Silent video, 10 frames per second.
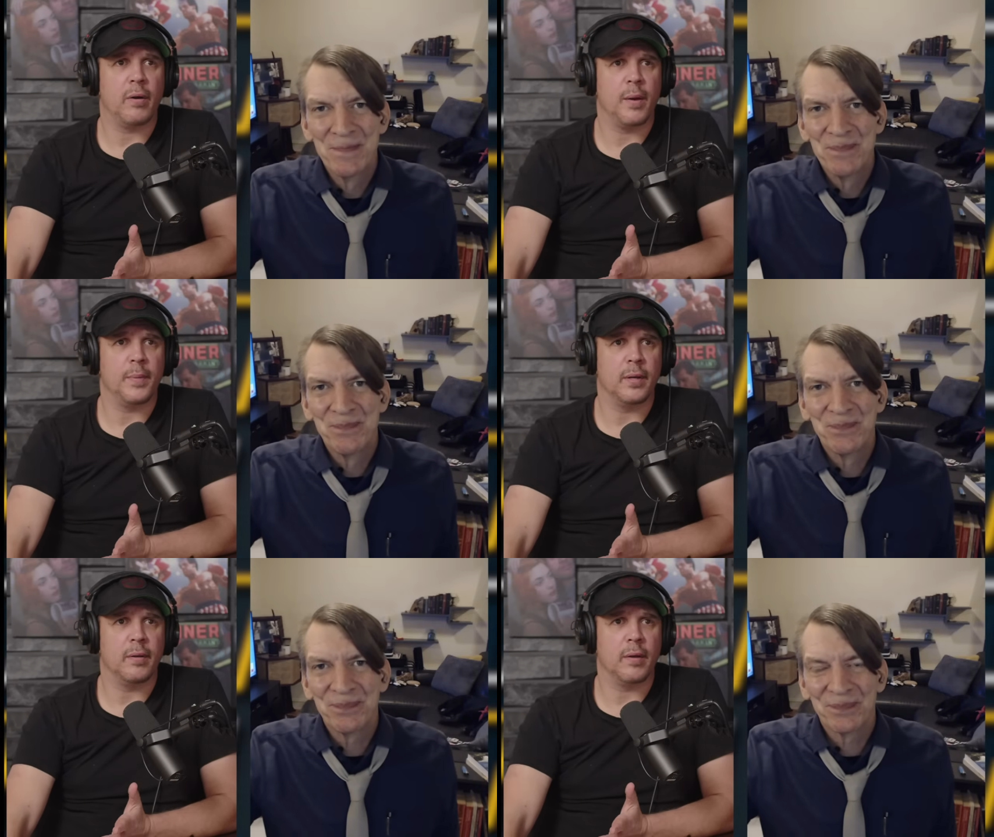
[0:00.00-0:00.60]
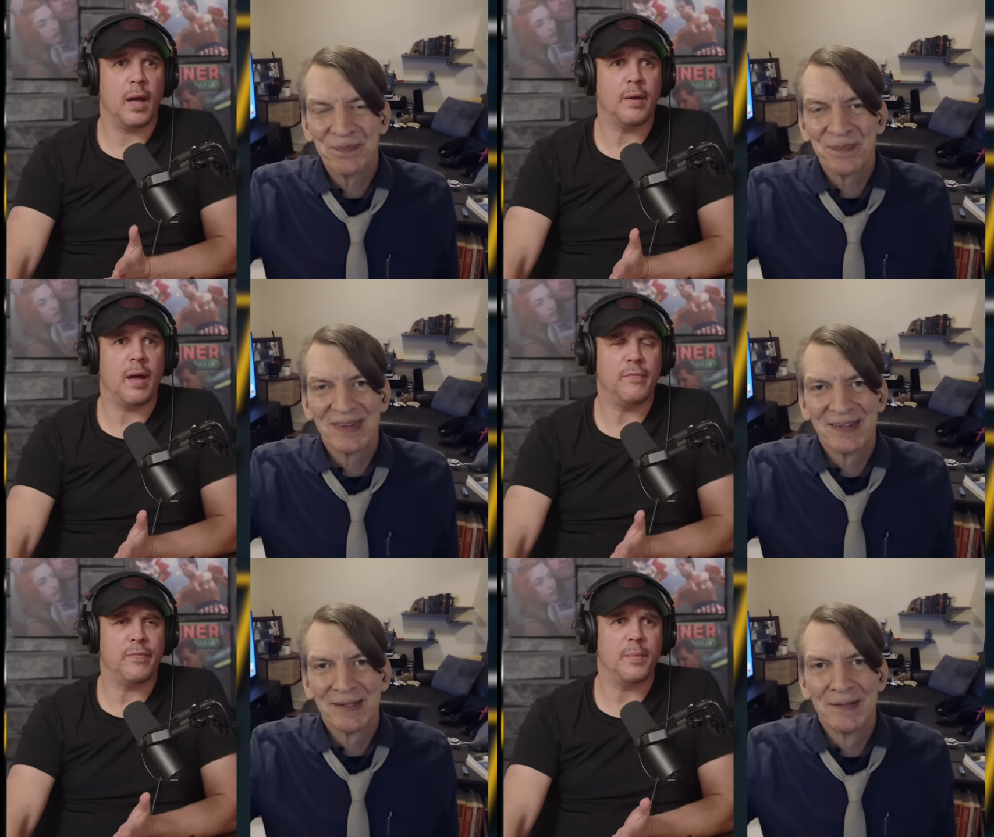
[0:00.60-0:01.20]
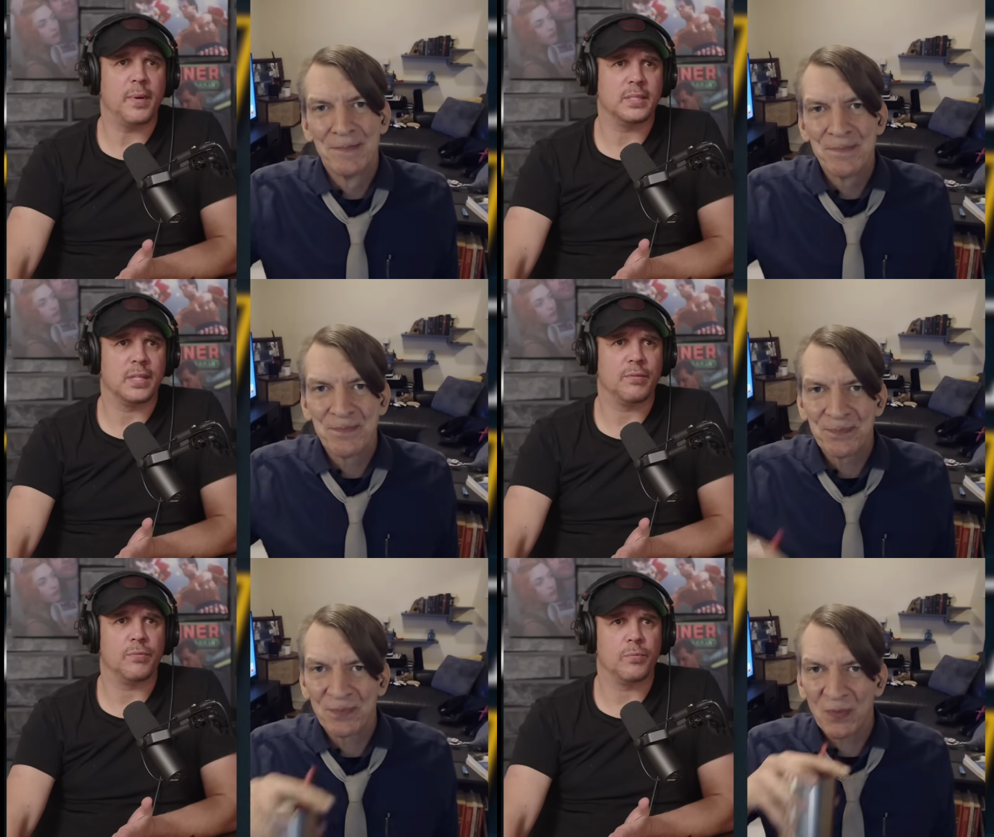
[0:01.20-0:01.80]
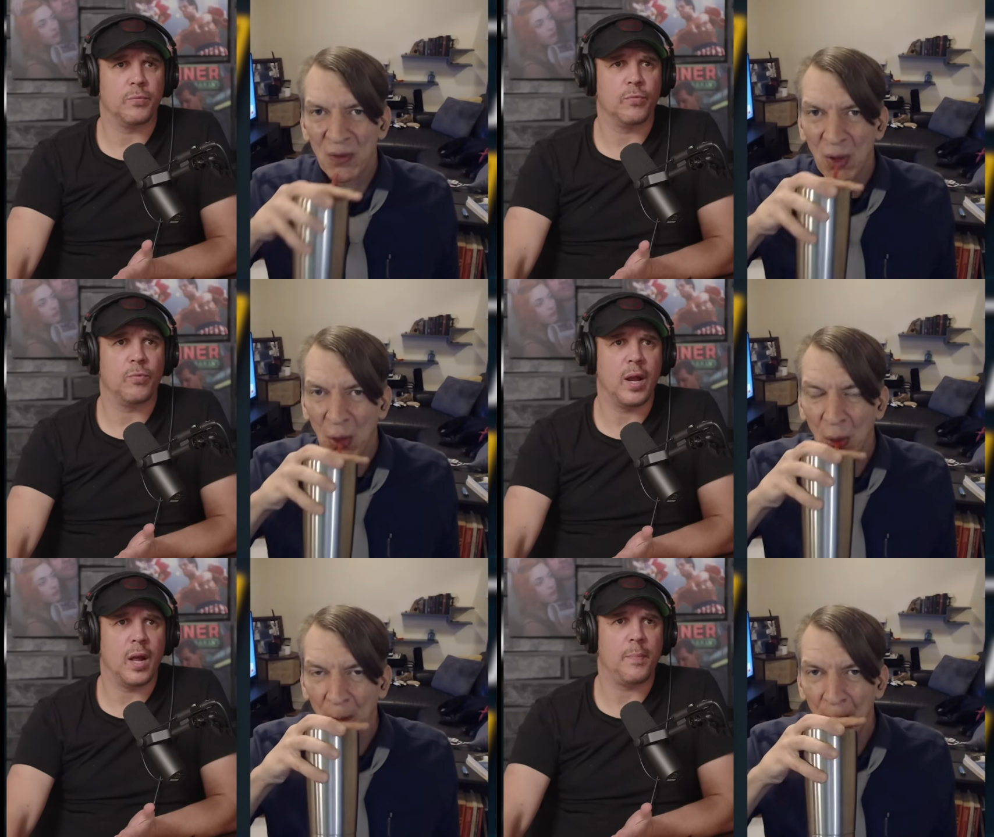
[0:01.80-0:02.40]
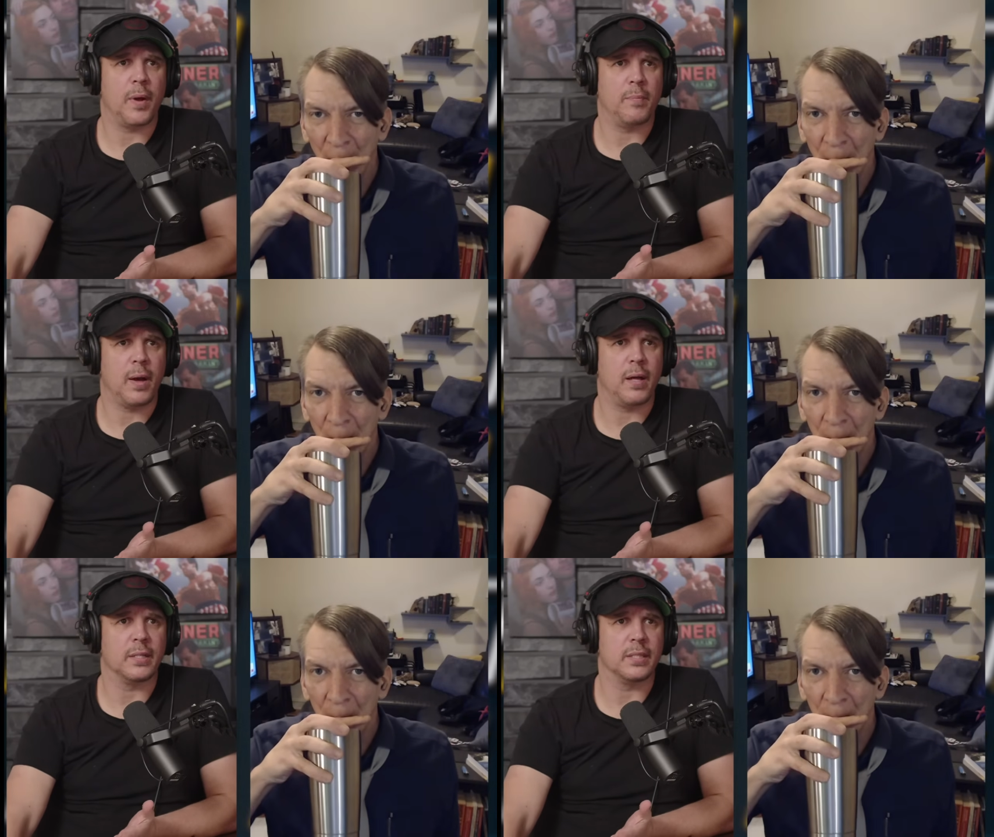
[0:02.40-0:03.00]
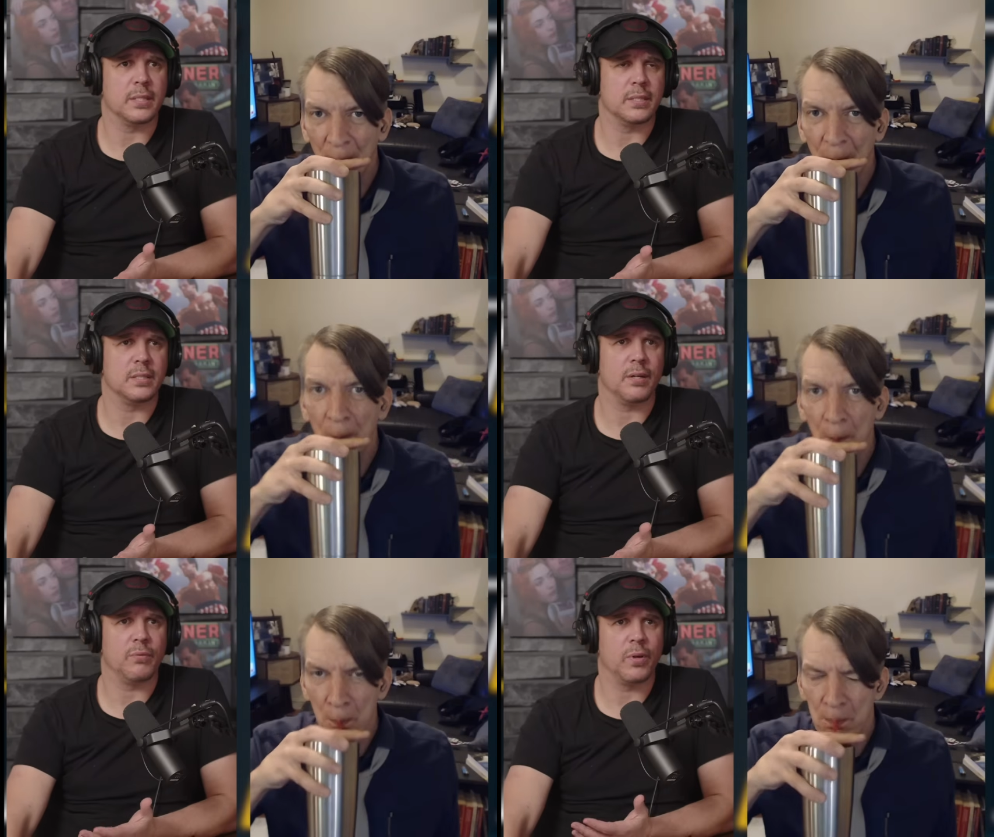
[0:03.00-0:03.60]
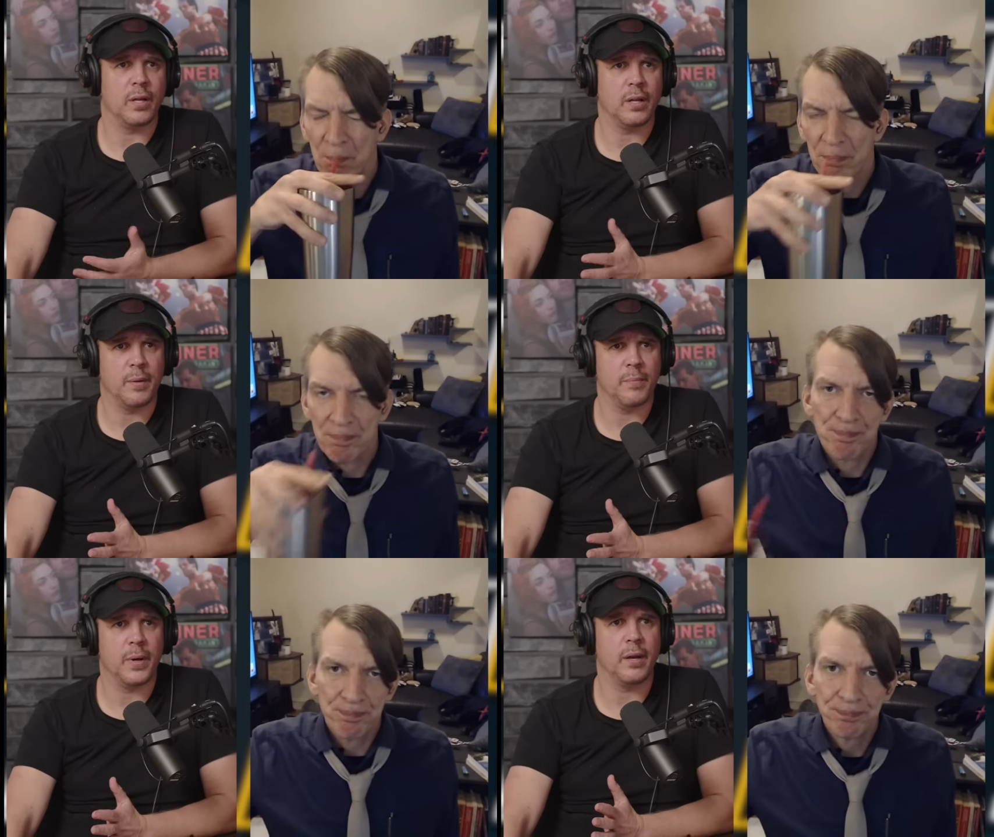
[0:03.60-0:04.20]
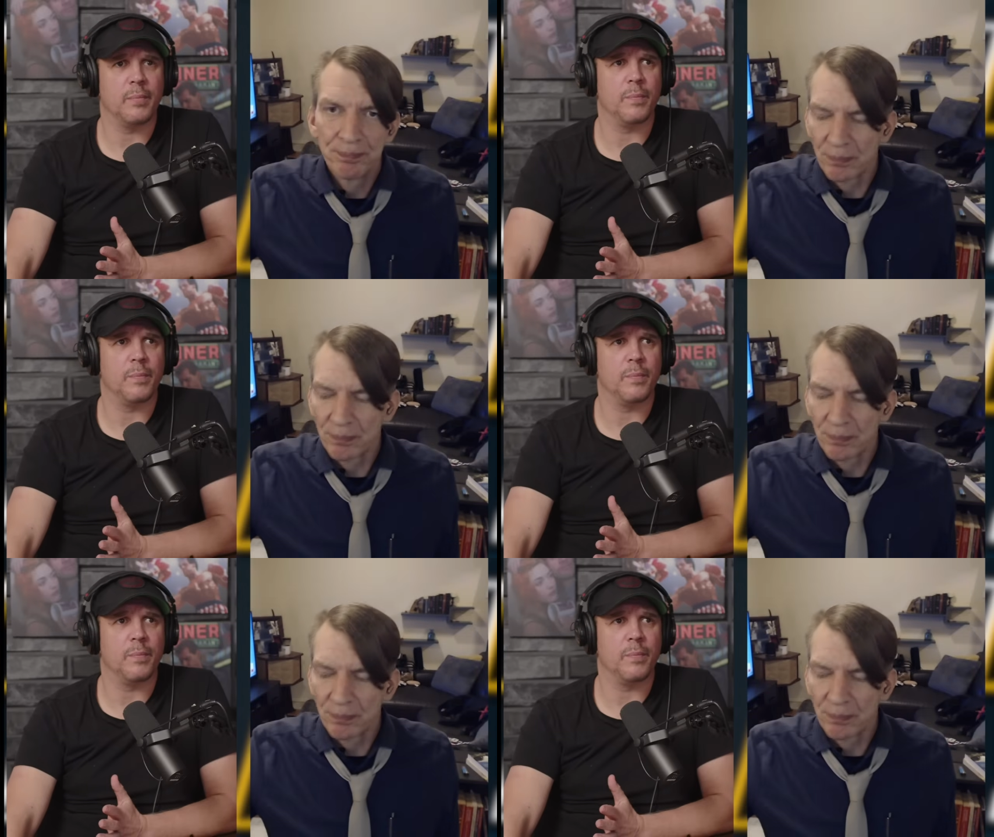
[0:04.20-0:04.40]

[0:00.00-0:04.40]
Speaker 1: I mean, I, I find myself read up on politics and stuff when I, I but